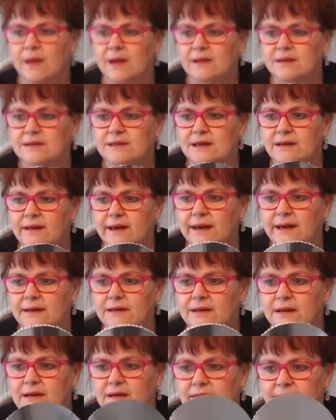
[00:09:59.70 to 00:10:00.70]
See
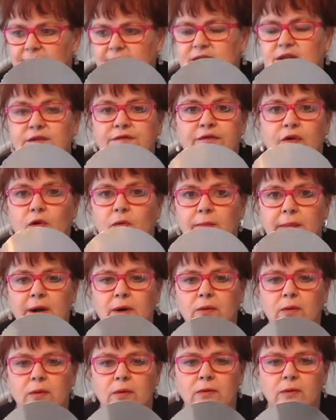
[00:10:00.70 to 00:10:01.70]
that? That's the full
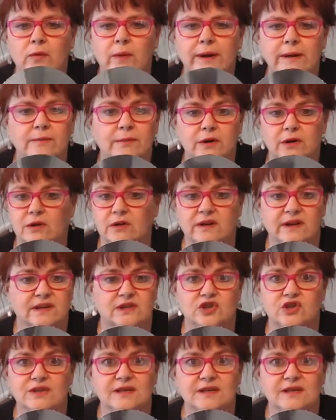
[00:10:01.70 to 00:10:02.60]
mirror one, but look, it's just